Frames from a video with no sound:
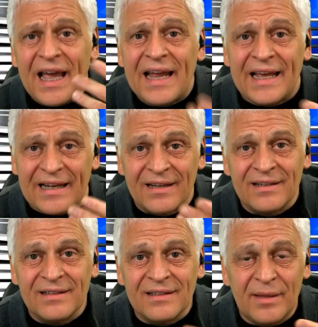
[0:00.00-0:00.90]
Let me
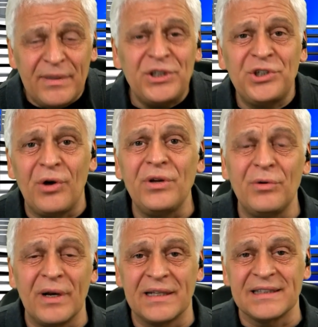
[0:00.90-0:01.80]
show you what it's
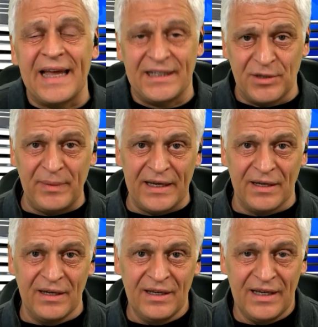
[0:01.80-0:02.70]
like to be in
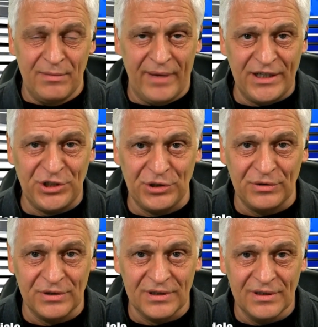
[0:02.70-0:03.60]
my shoes.
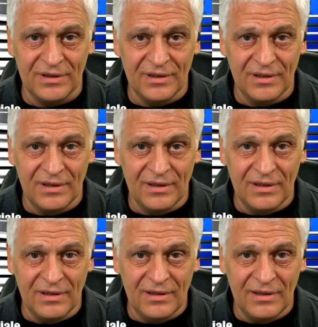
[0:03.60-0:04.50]

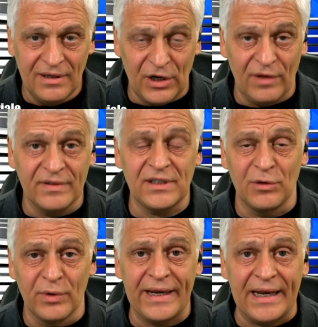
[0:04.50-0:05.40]
And all of a sudden we're getting a
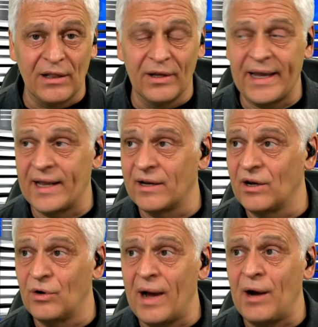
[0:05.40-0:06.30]
look at it and go, wow, we
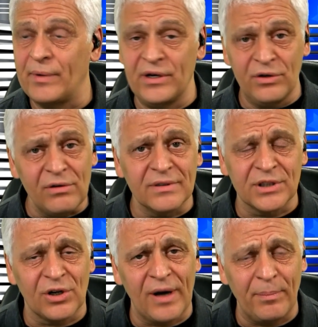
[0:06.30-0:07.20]
knew it was corrupt, but
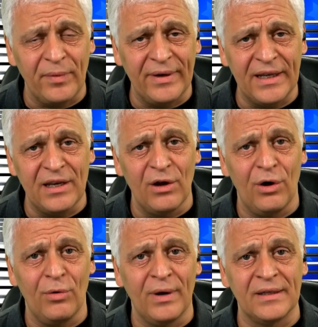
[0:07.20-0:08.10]
we didn't know it was
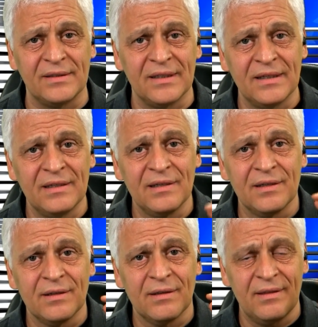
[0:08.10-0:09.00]

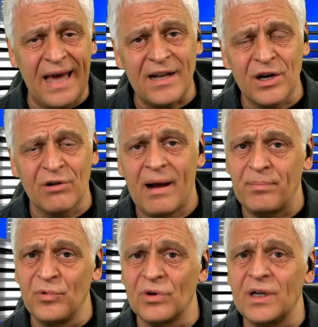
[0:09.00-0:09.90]
that corrupt, nor did
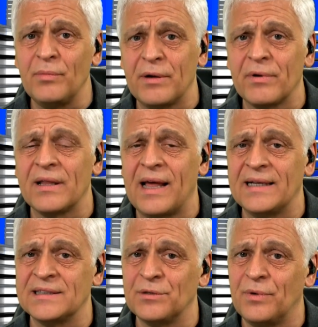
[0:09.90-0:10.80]
we realize it
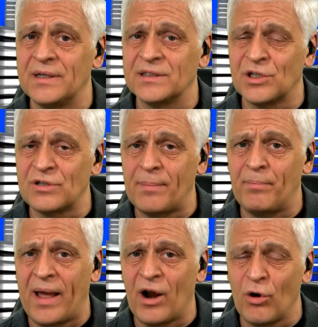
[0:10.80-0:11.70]
was corrupt by our own
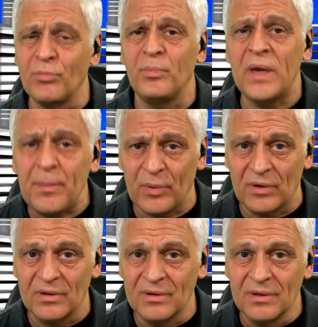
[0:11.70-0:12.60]
people.
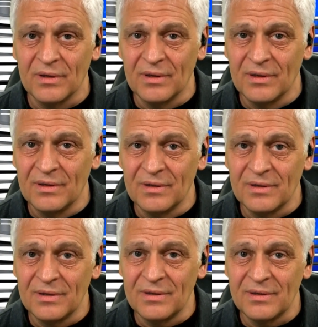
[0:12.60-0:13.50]

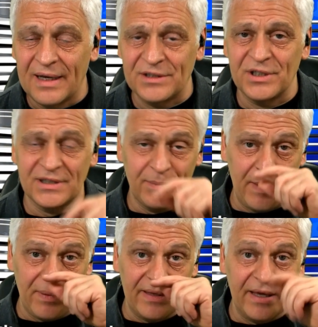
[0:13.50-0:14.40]
Not just the people on the other
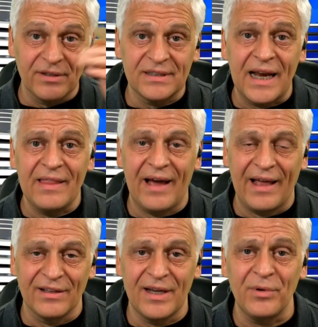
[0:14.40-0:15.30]
side of the aisle, the
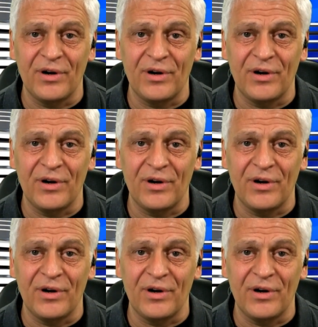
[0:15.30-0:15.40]
Democrats, right?